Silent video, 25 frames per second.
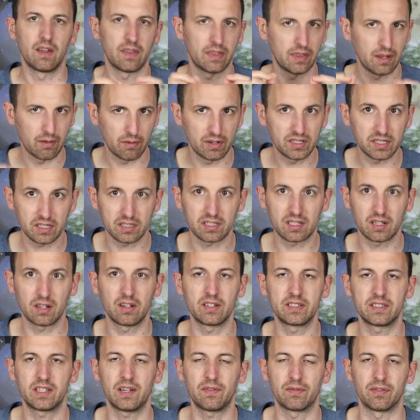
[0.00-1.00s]
There is a
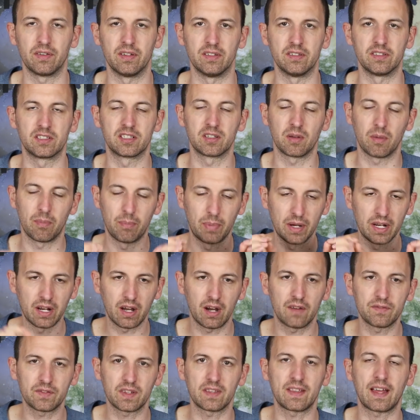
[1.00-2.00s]
slight difference, but
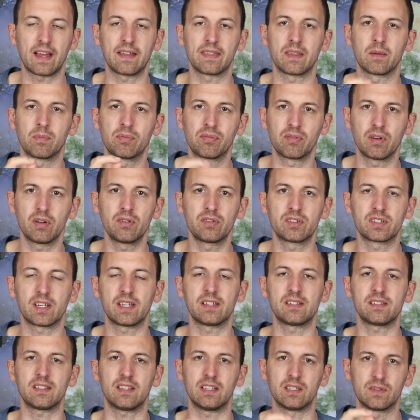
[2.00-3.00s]
after that, the
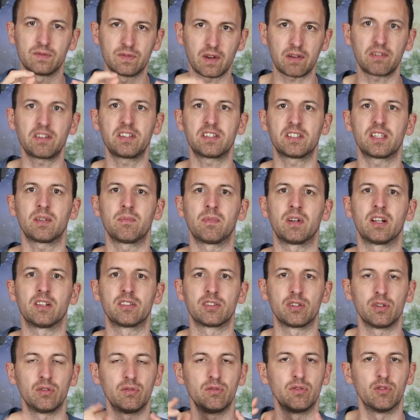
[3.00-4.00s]
process is very similar
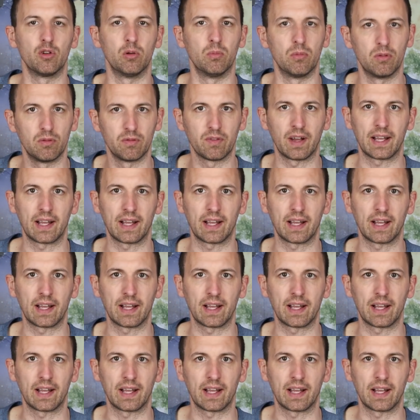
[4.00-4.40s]
to normal